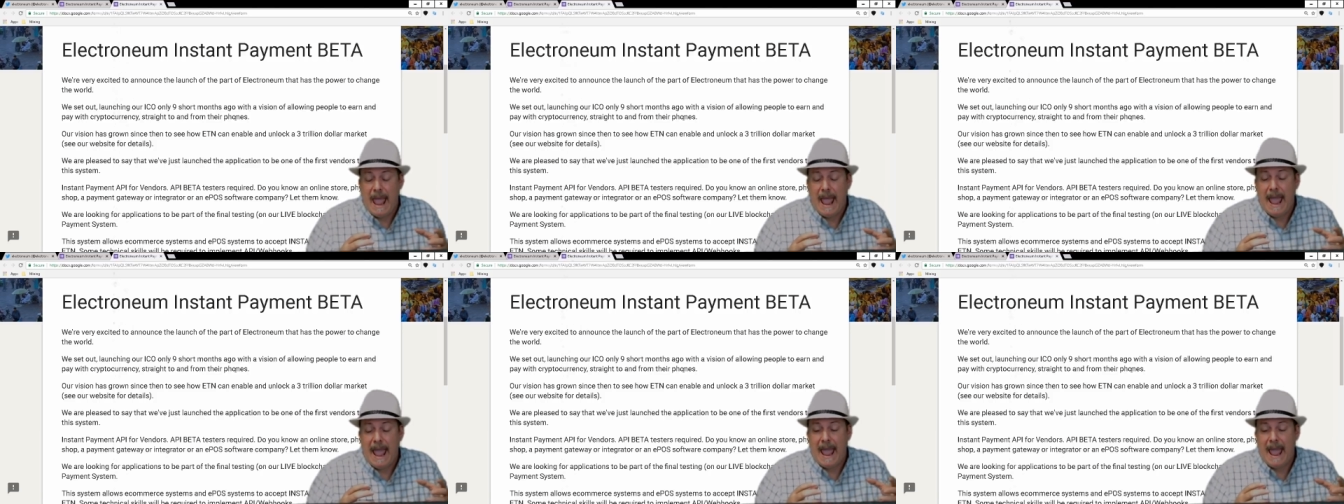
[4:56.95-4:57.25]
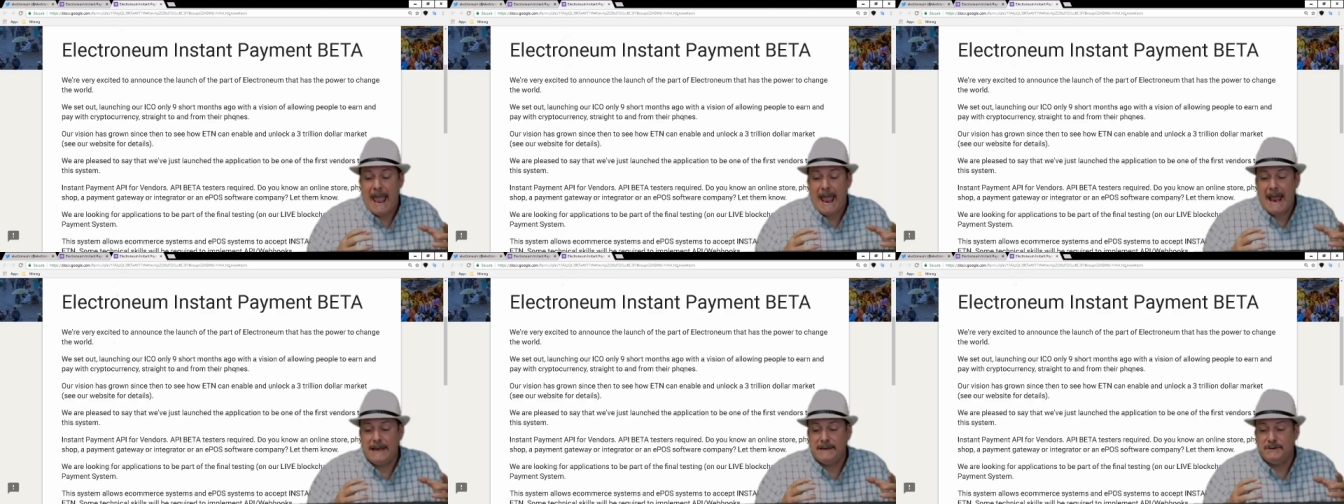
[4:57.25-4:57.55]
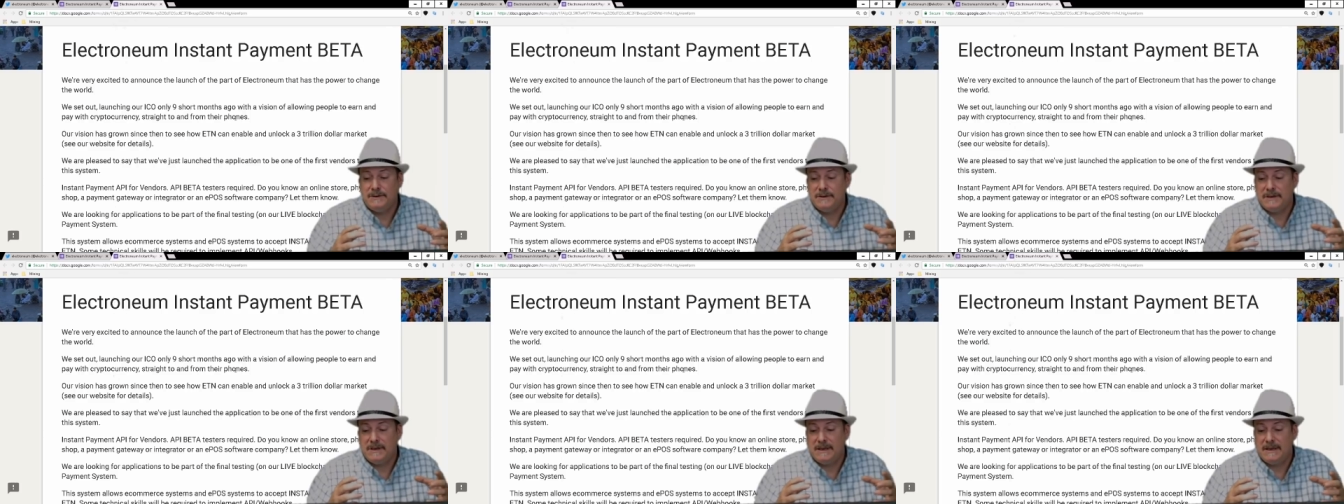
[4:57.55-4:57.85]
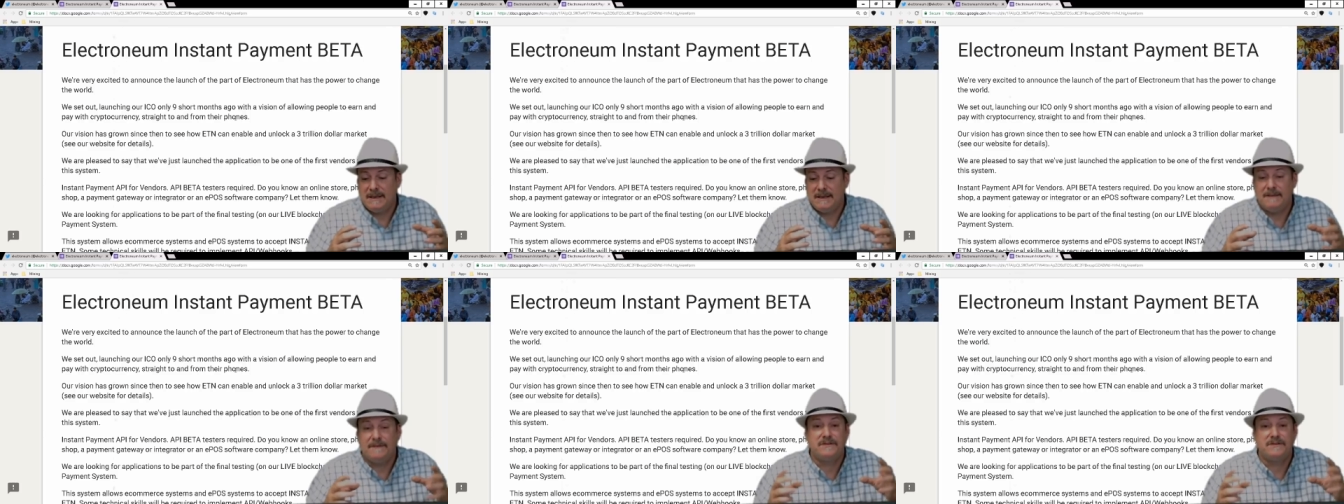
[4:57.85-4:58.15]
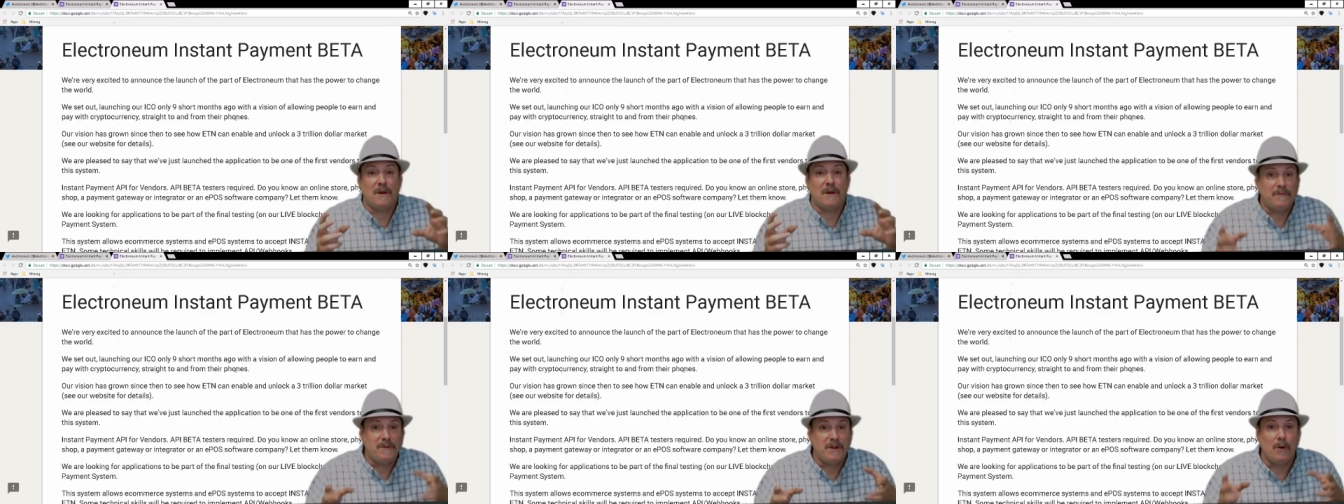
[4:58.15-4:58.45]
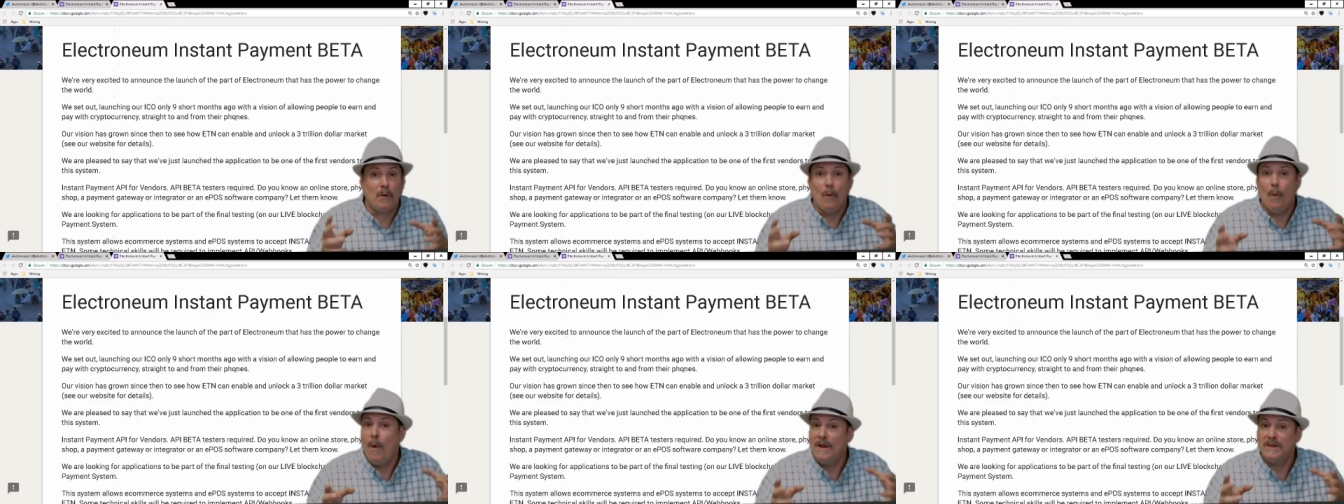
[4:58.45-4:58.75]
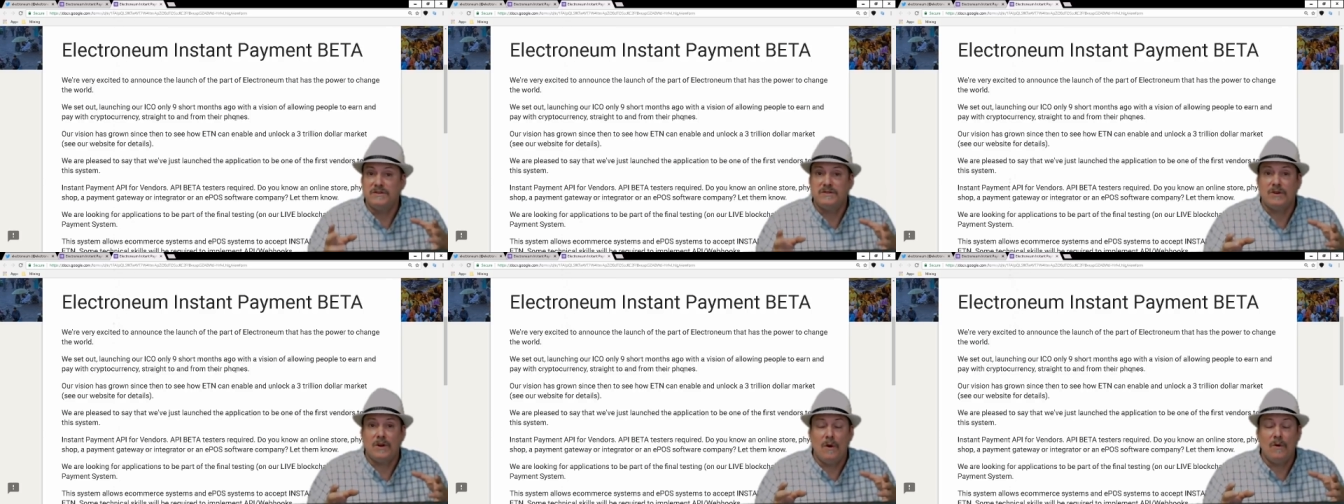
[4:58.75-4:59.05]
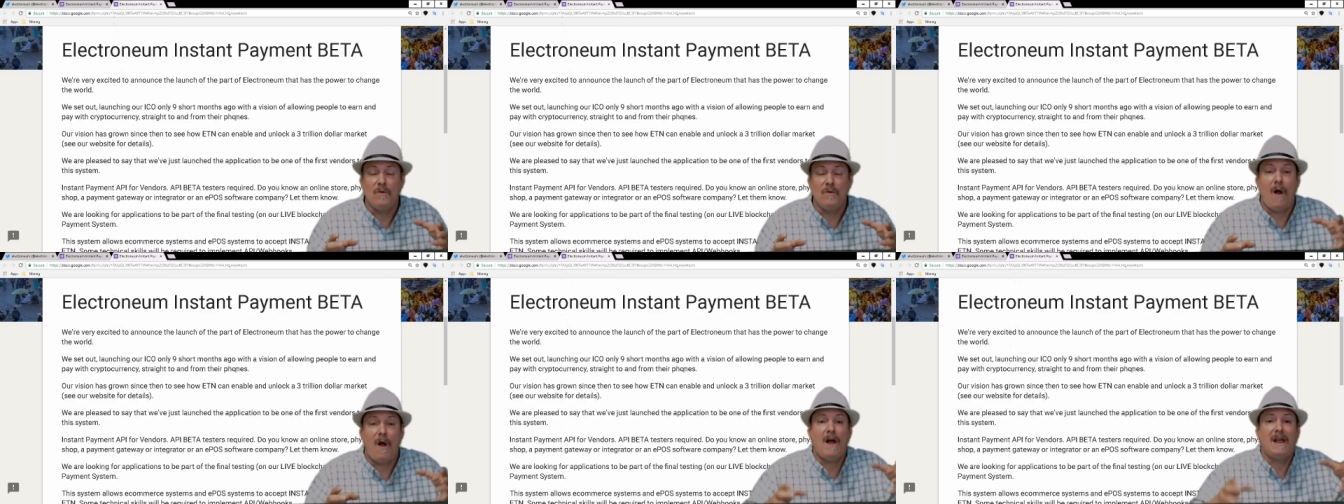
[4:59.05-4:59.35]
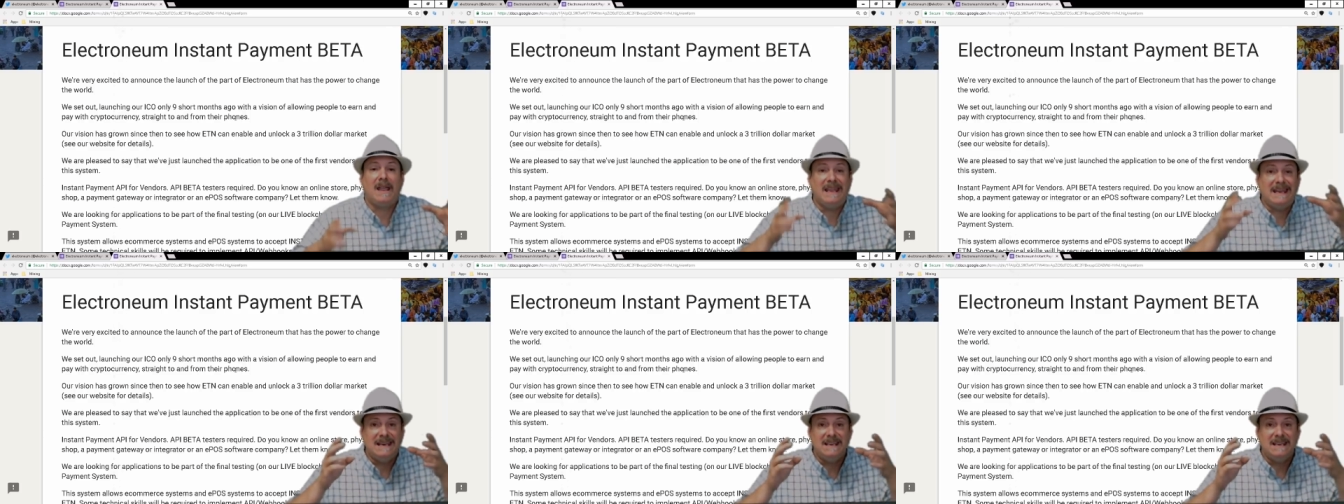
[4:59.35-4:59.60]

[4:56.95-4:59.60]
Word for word: And uh, if something was to go wrong,